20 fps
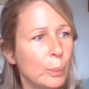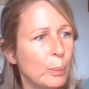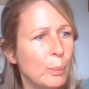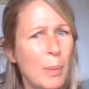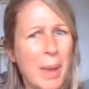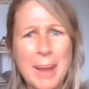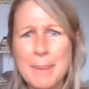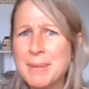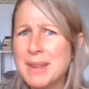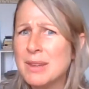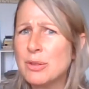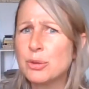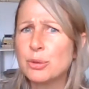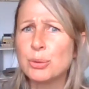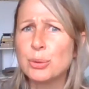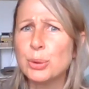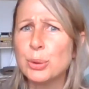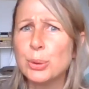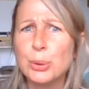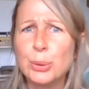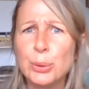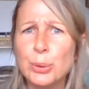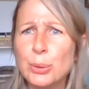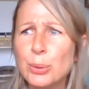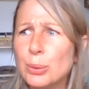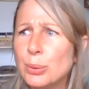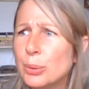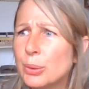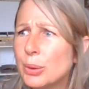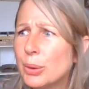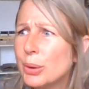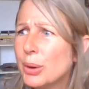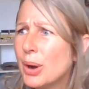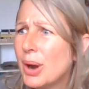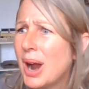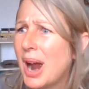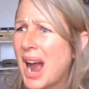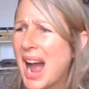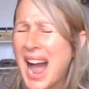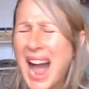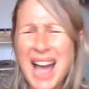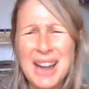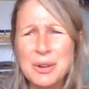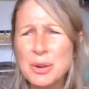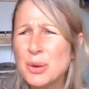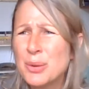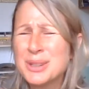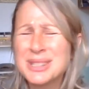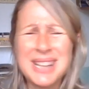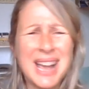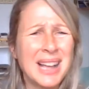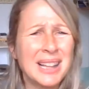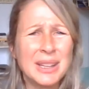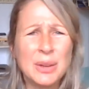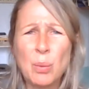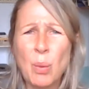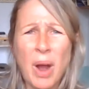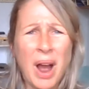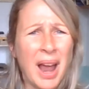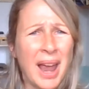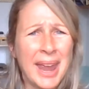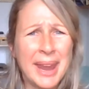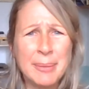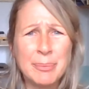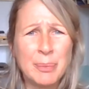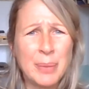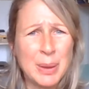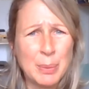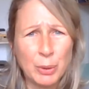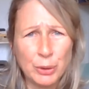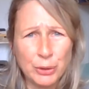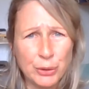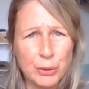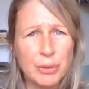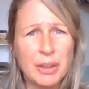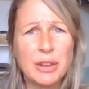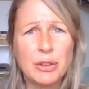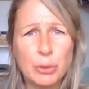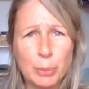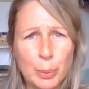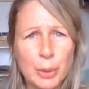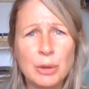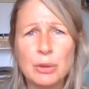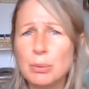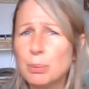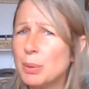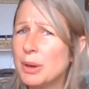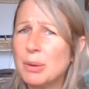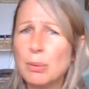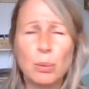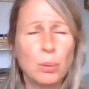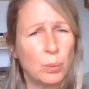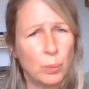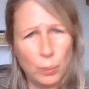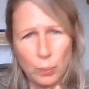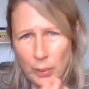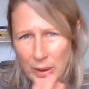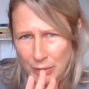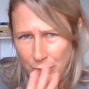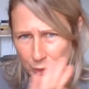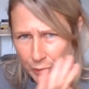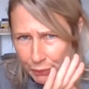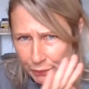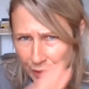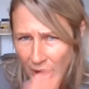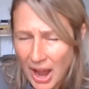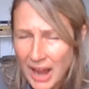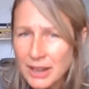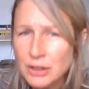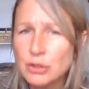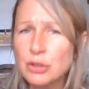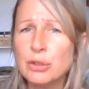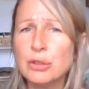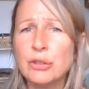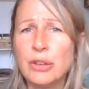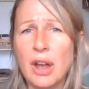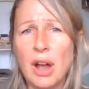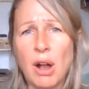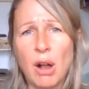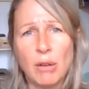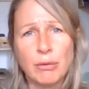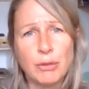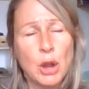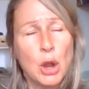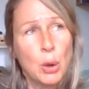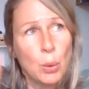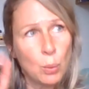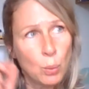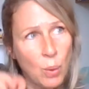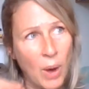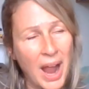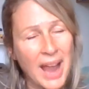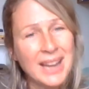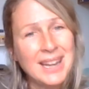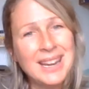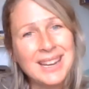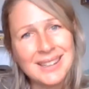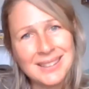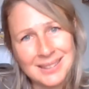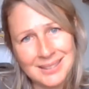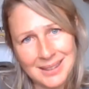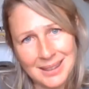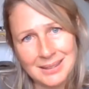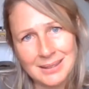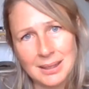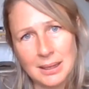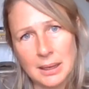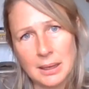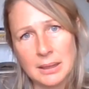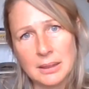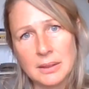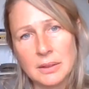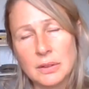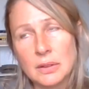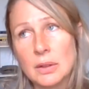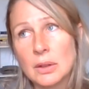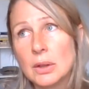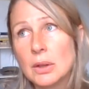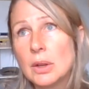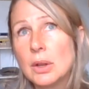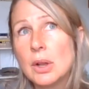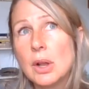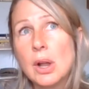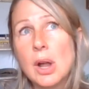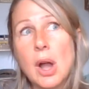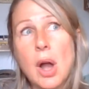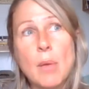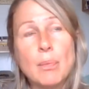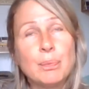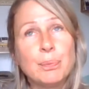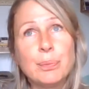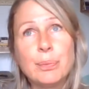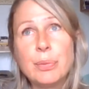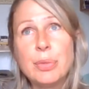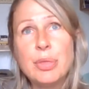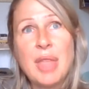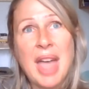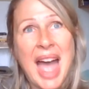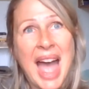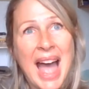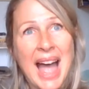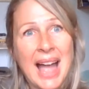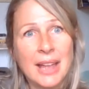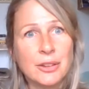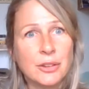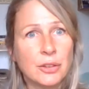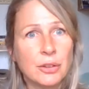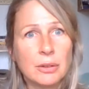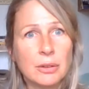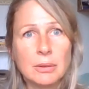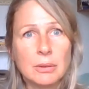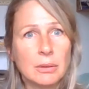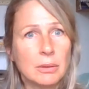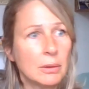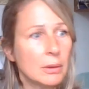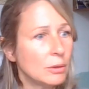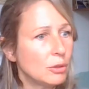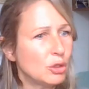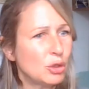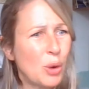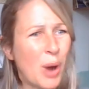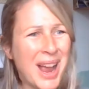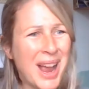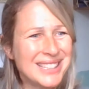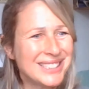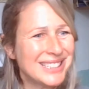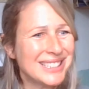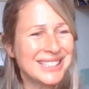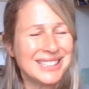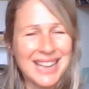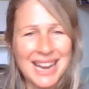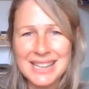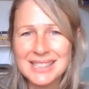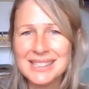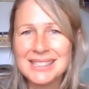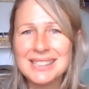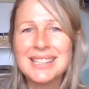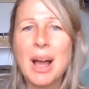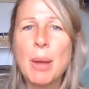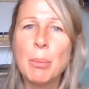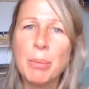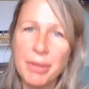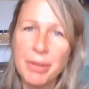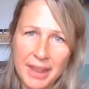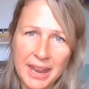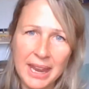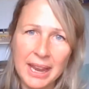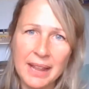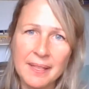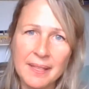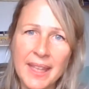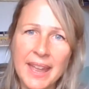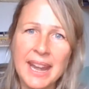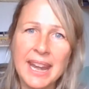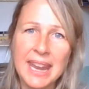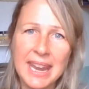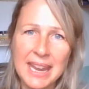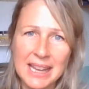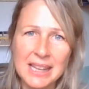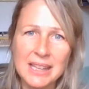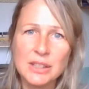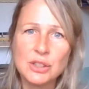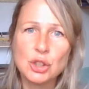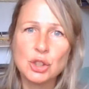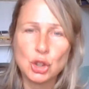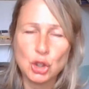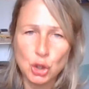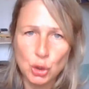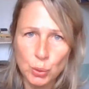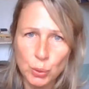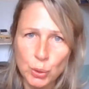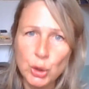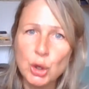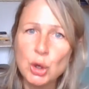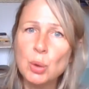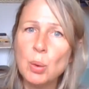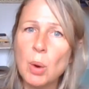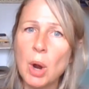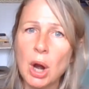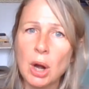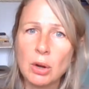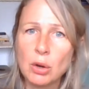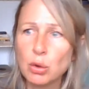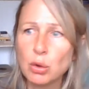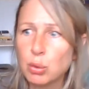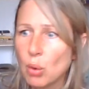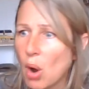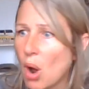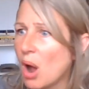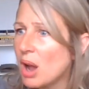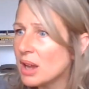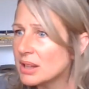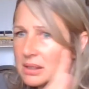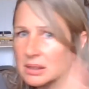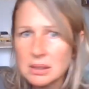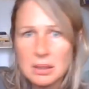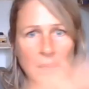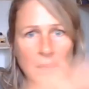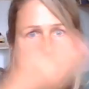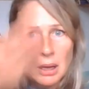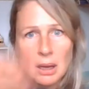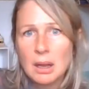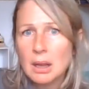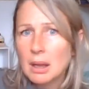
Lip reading: maybe through, I don't know exactly why people do this, but if you find yourself writing a sentence that tries to say something that is true across